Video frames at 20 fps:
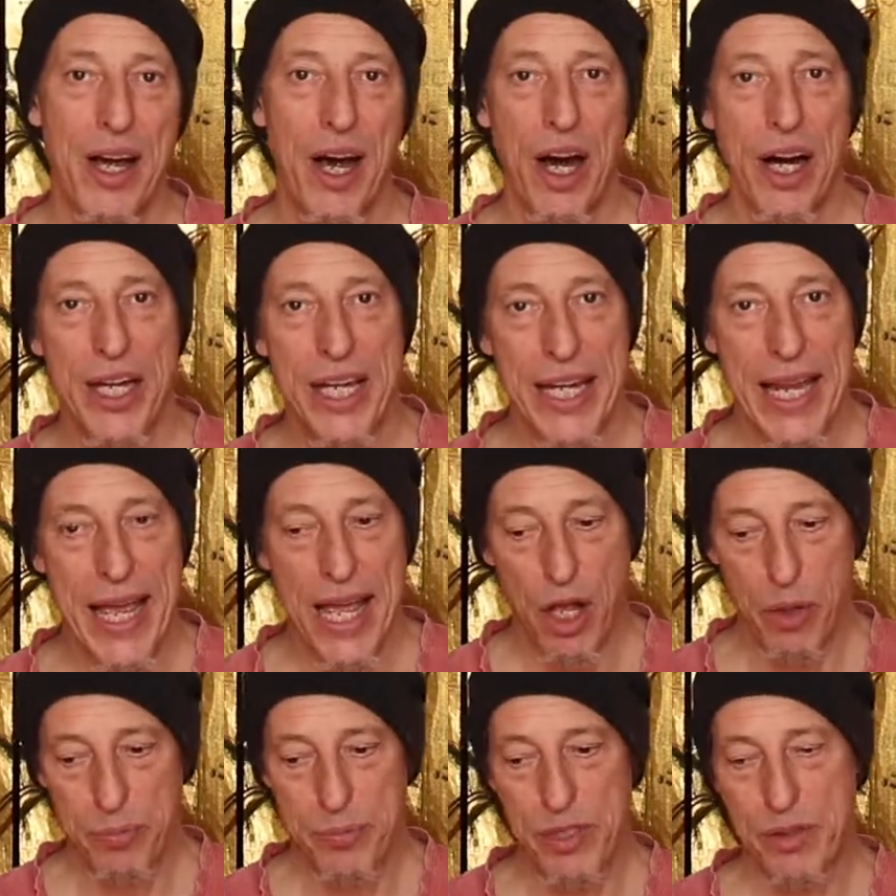are going to
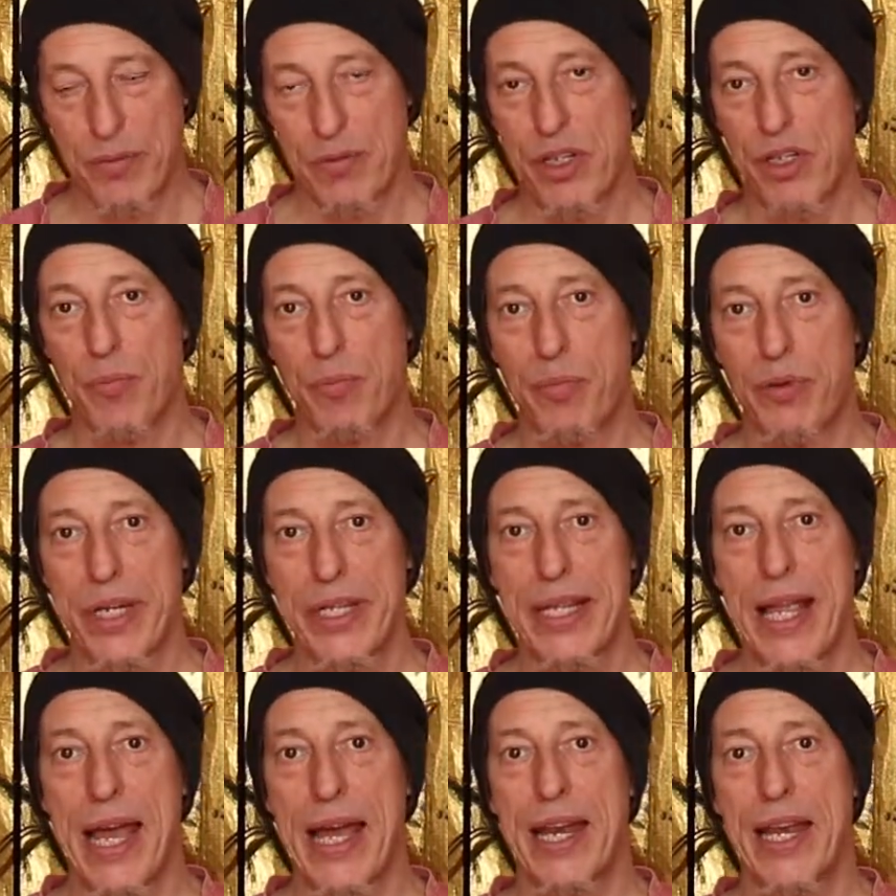help
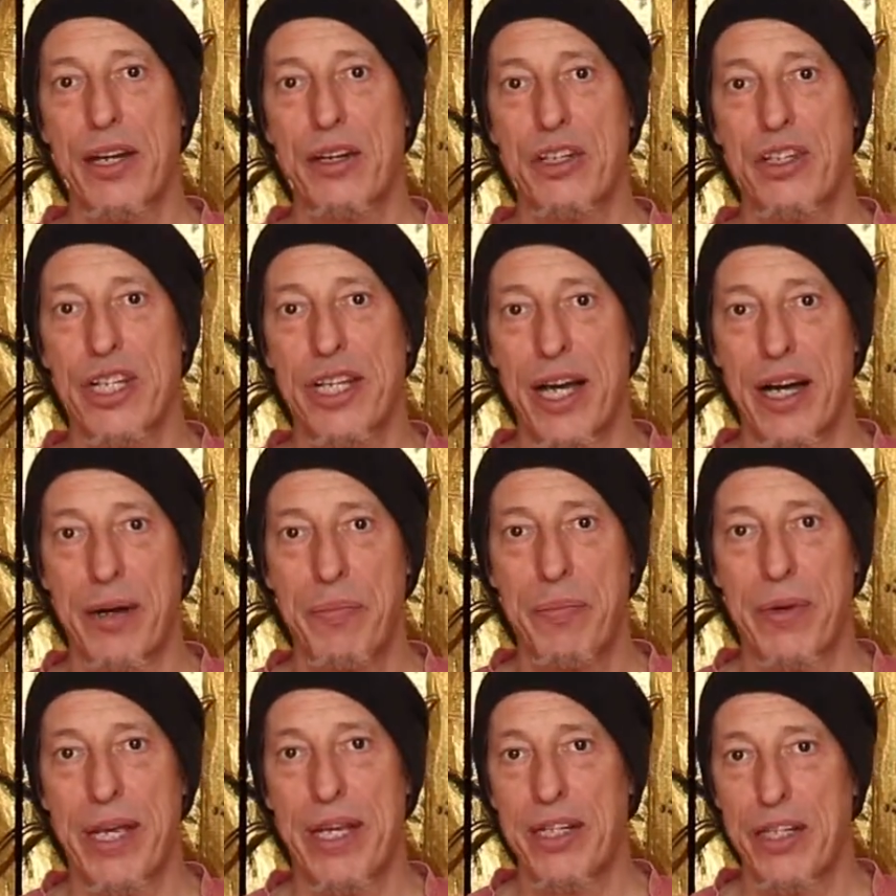bring that energy
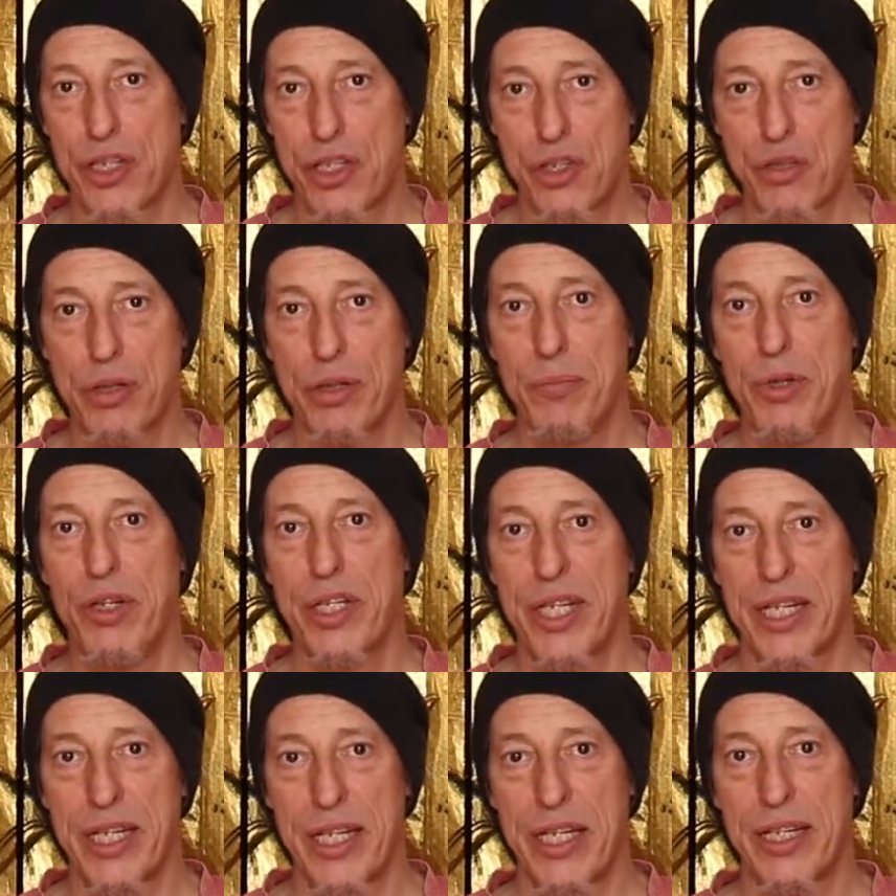up and
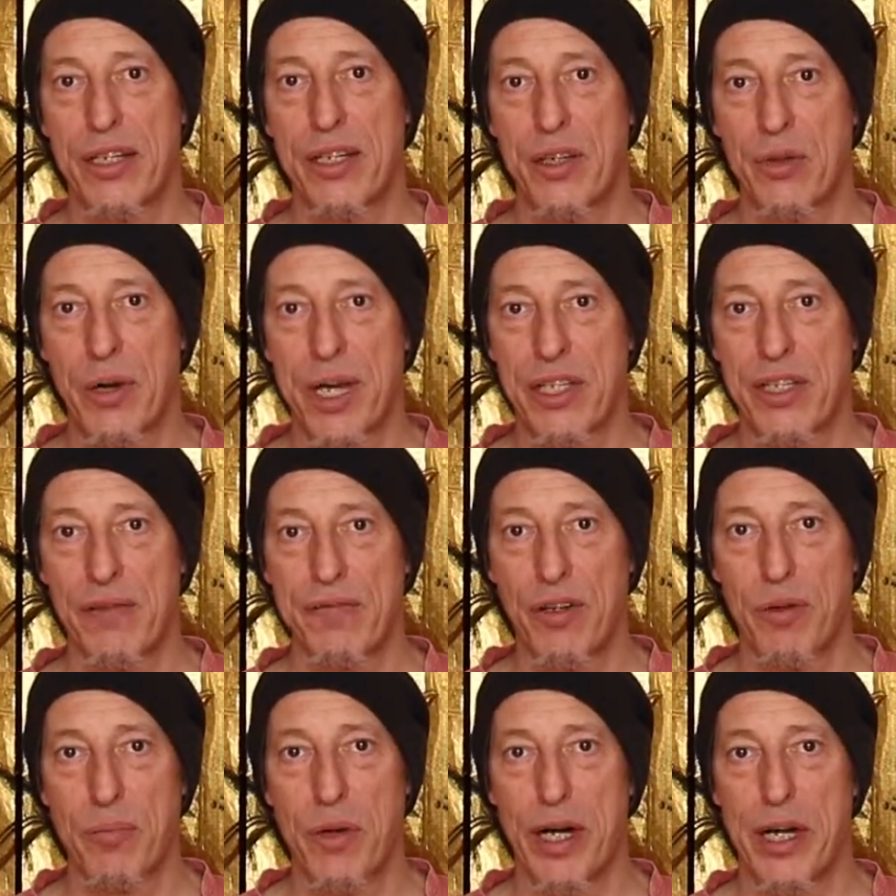distribute it into the rest
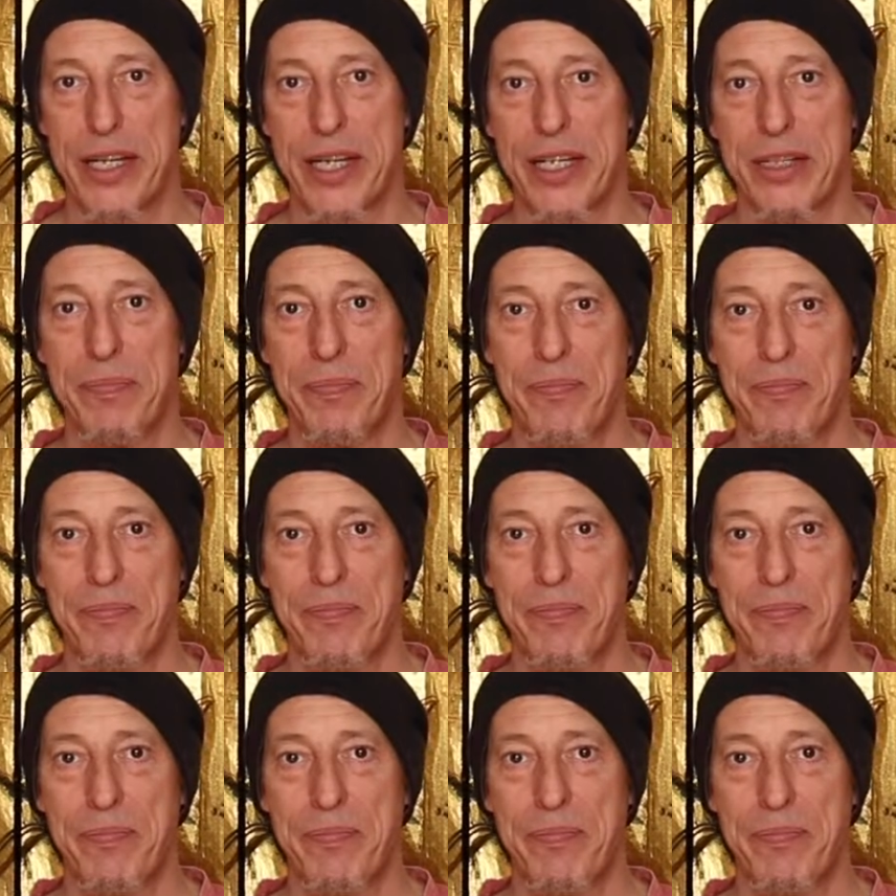of your body.